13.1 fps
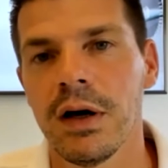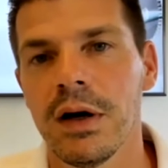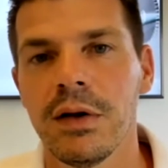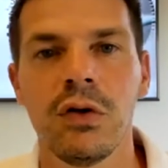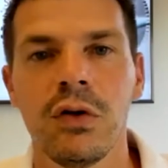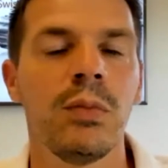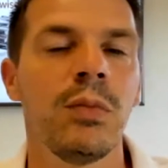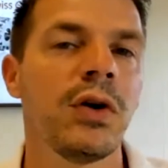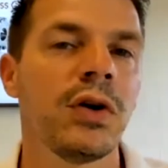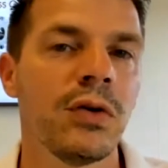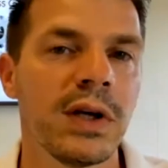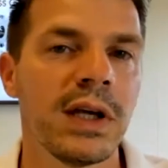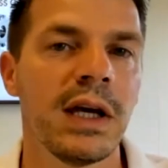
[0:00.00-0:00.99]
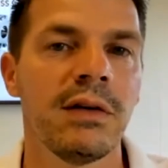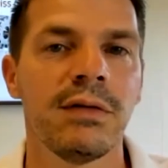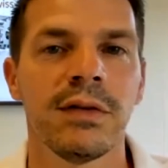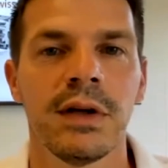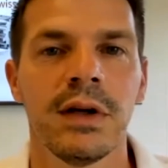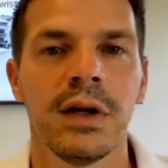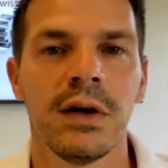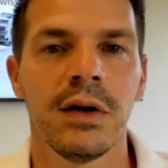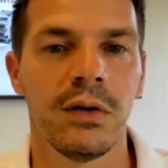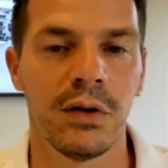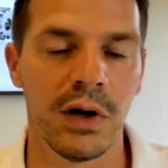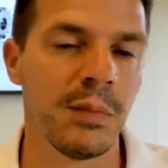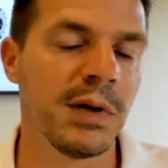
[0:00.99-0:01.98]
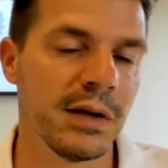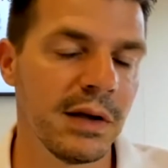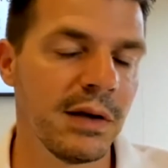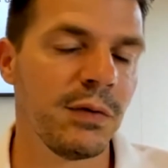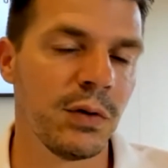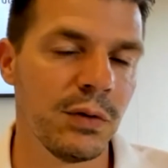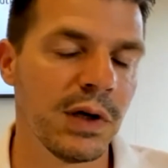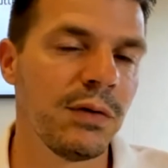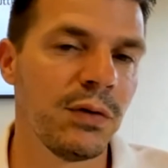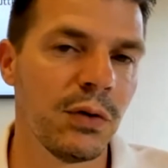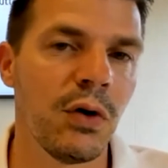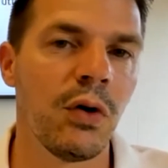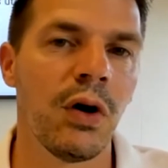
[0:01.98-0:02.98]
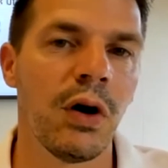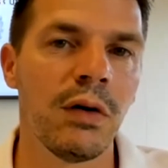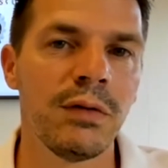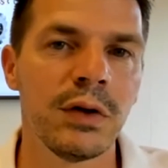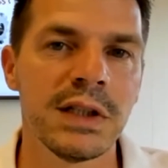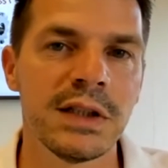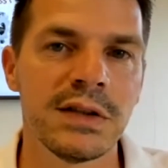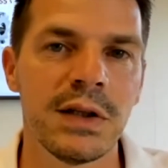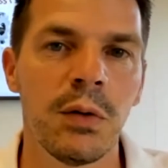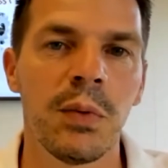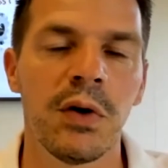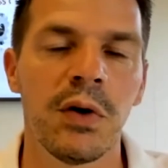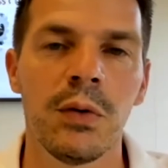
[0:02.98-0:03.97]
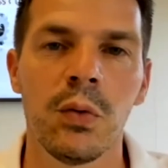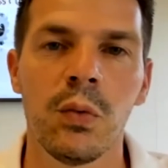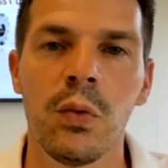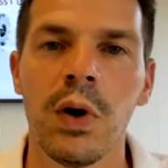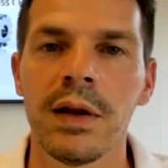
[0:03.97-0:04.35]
the more you give, or I mean, if you go over the 0.1